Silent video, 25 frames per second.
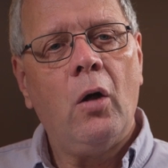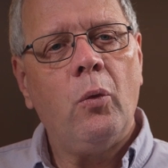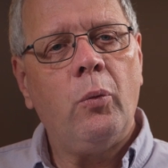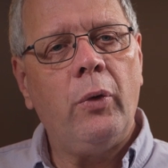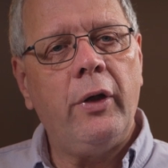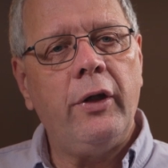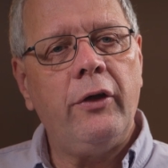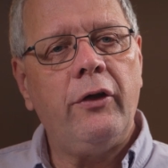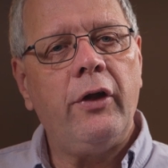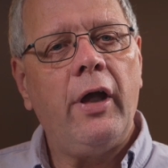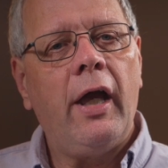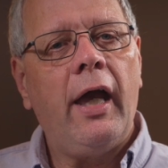
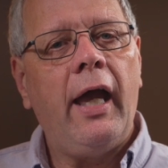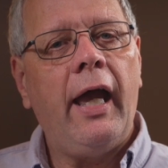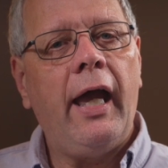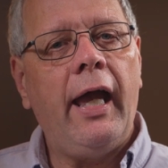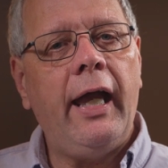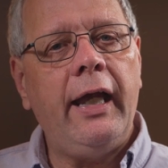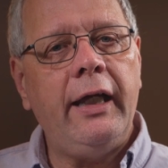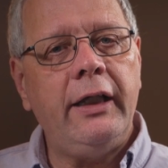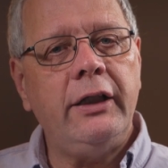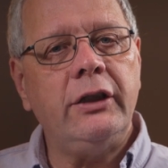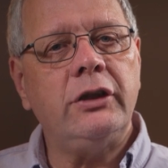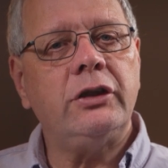with
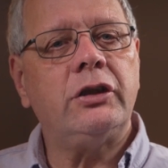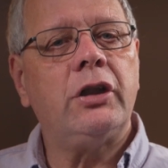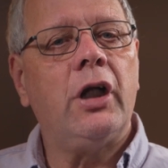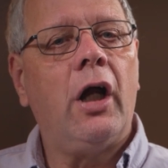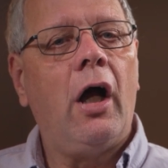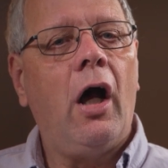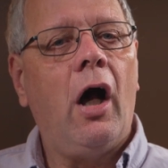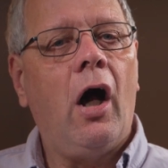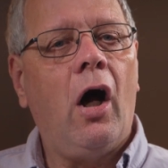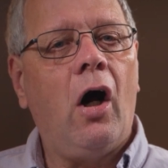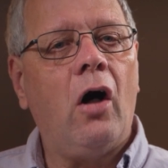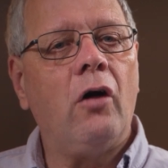each
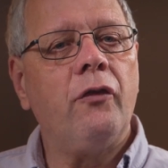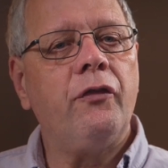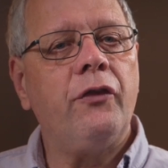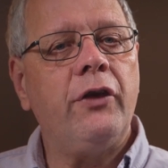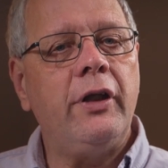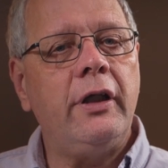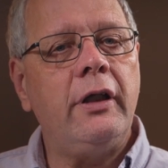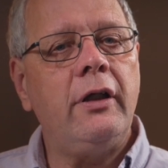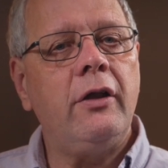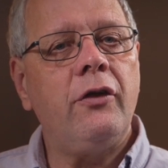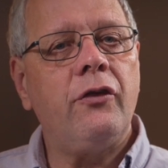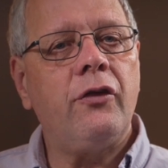of
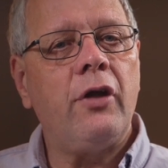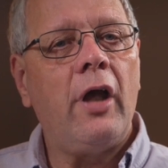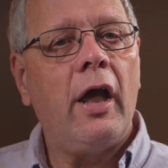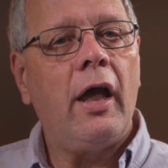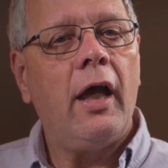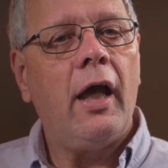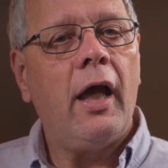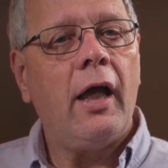these